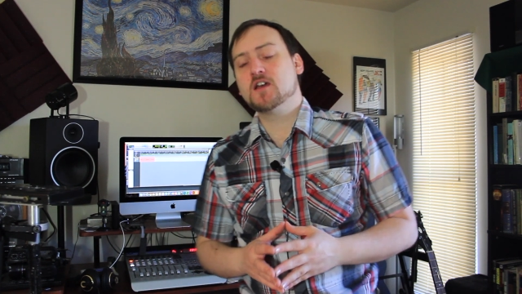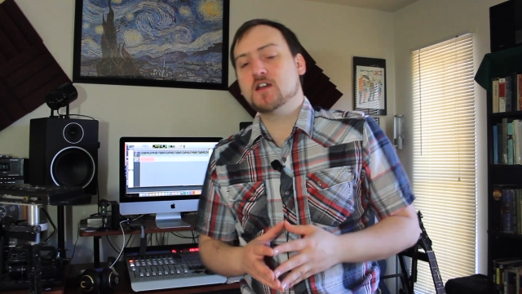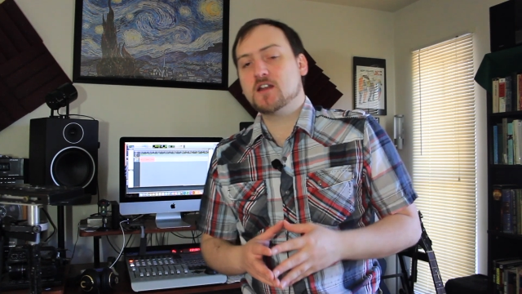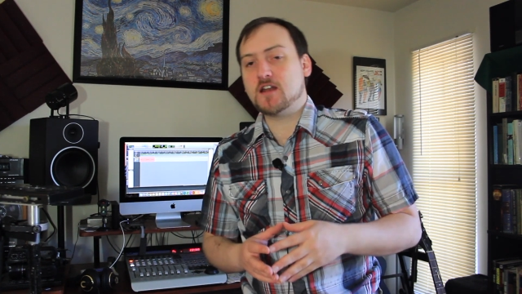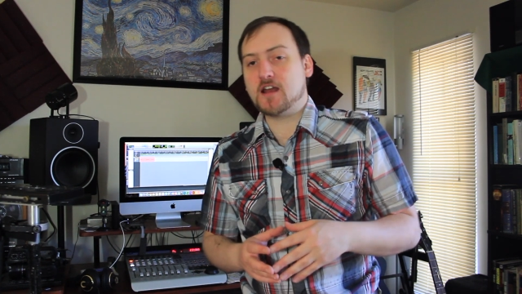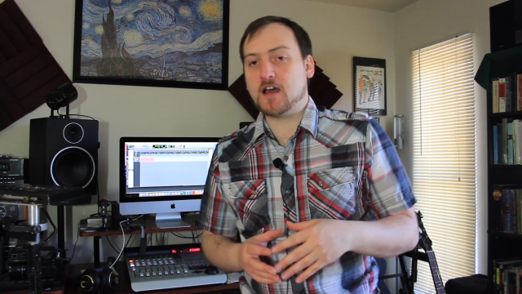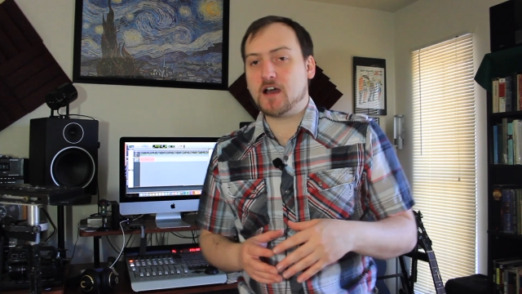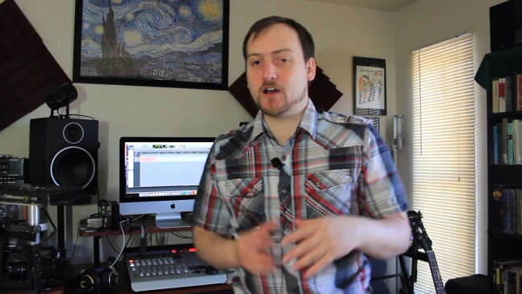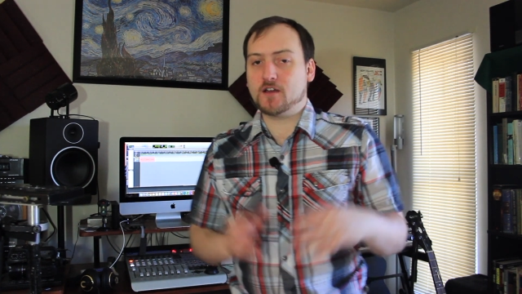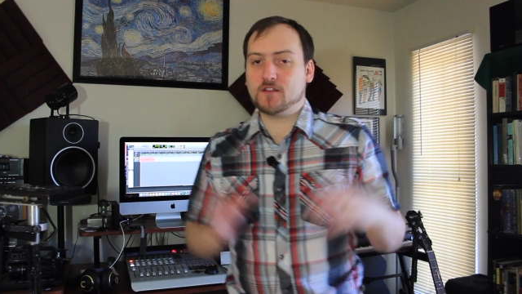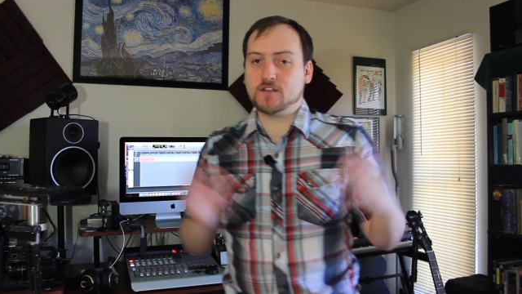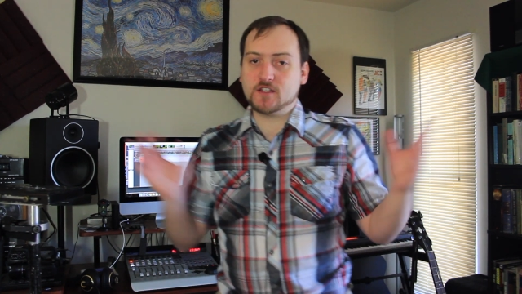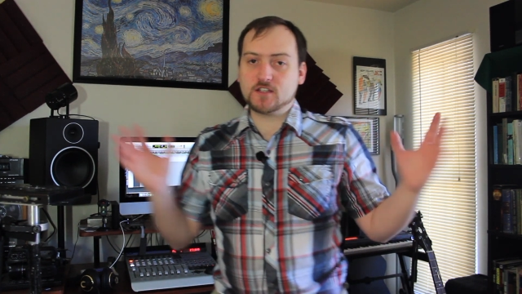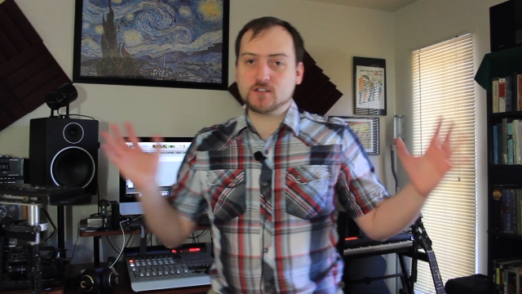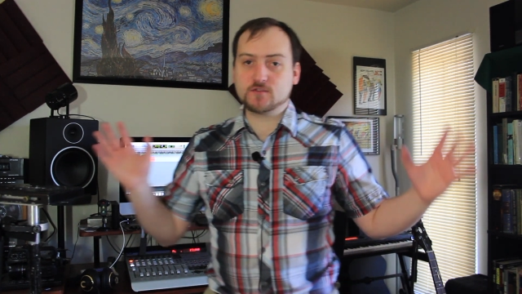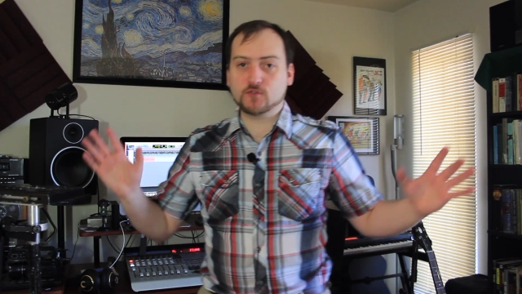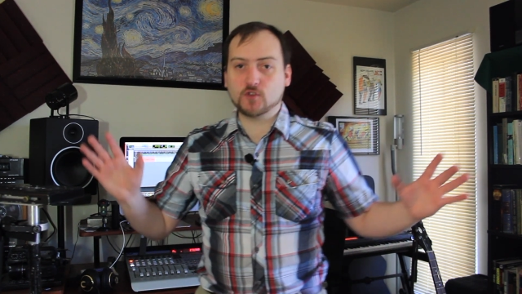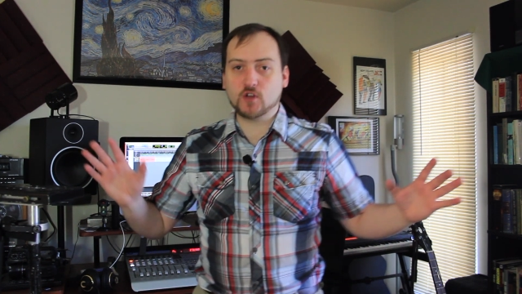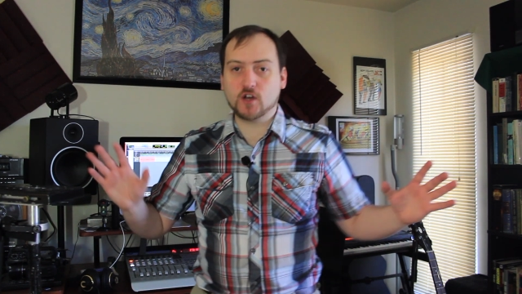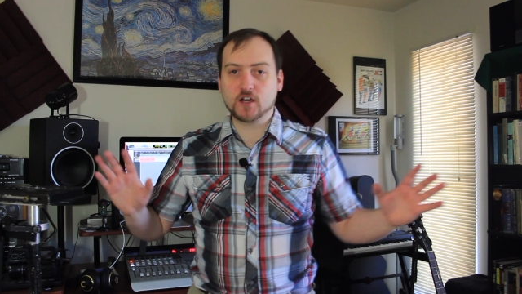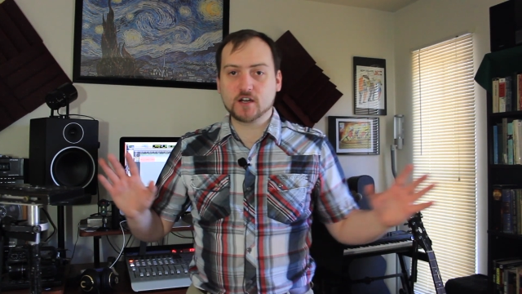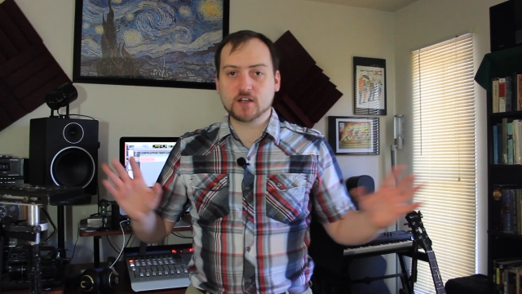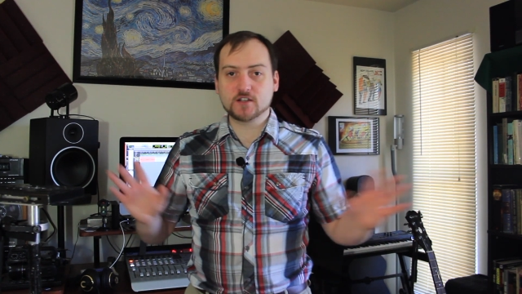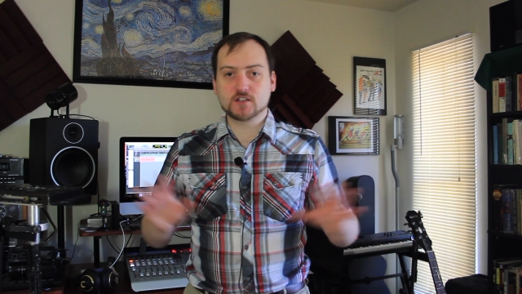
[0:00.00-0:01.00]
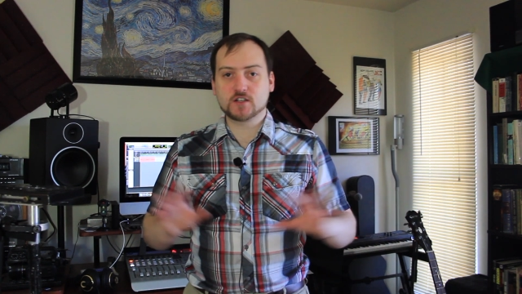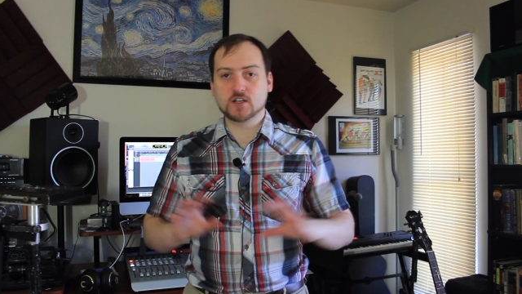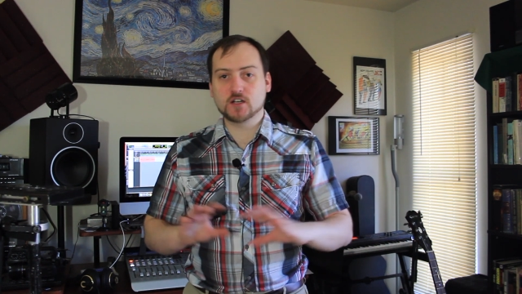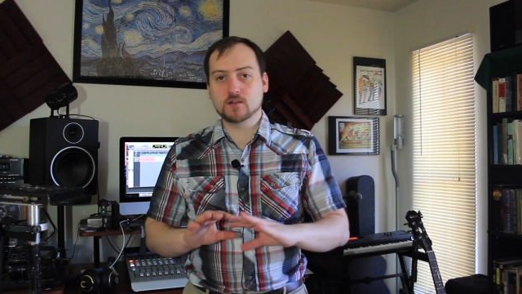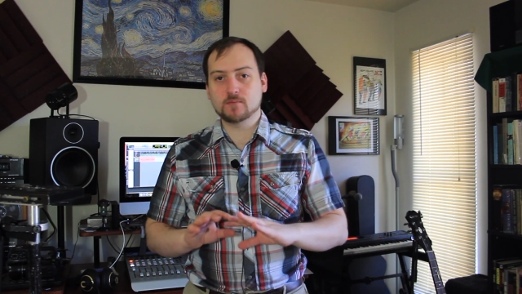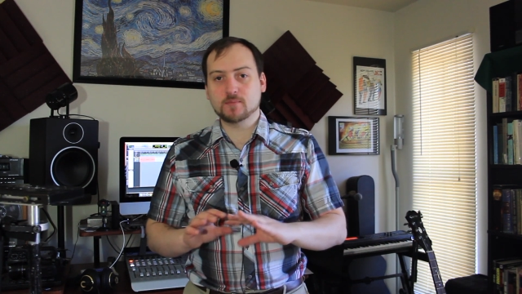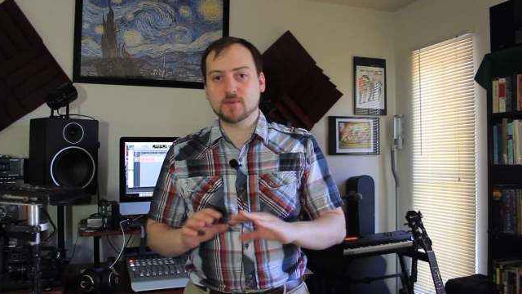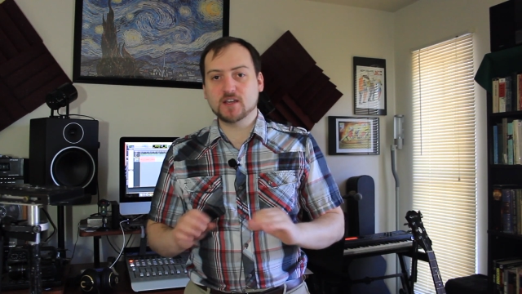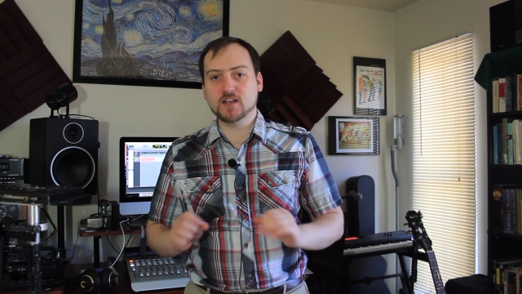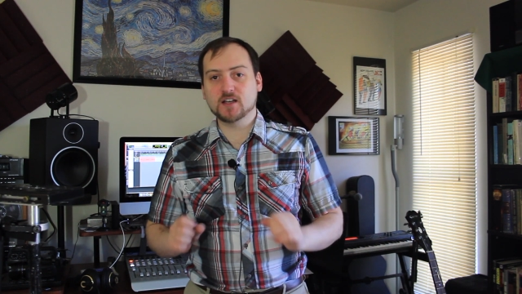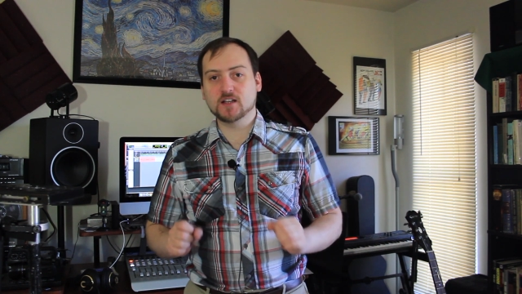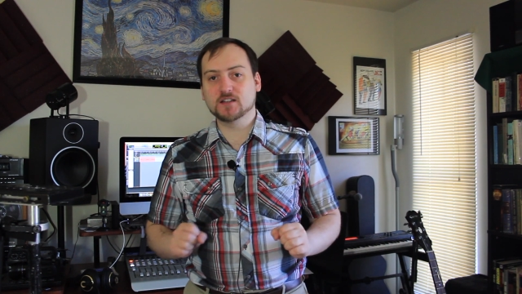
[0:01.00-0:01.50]
Now this vlog is going
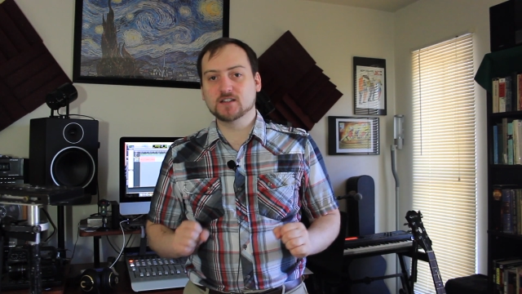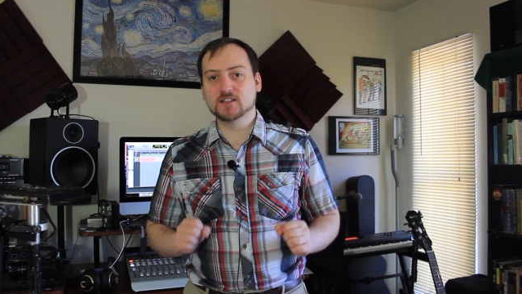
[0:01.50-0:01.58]
to be a